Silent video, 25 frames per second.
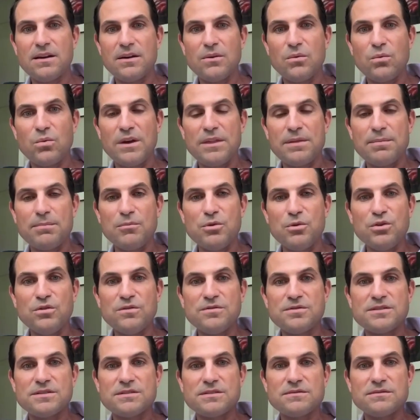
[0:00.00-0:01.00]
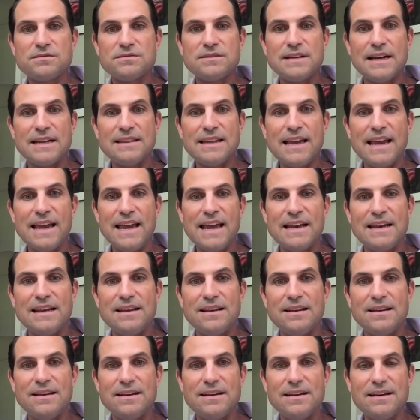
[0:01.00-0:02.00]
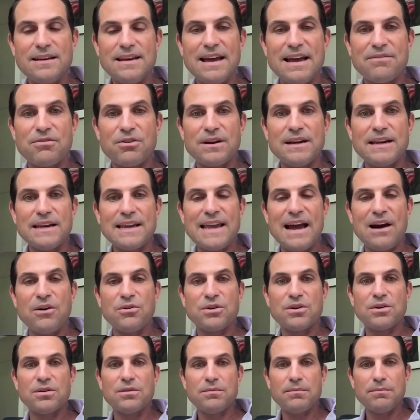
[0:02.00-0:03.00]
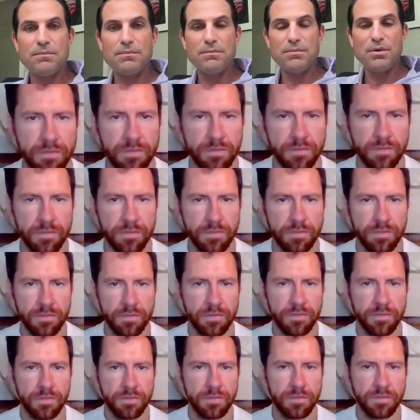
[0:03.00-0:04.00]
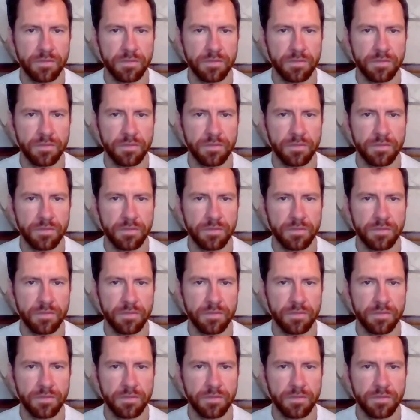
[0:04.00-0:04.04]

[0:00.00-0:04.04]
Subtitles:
with moves that they had never encountered before,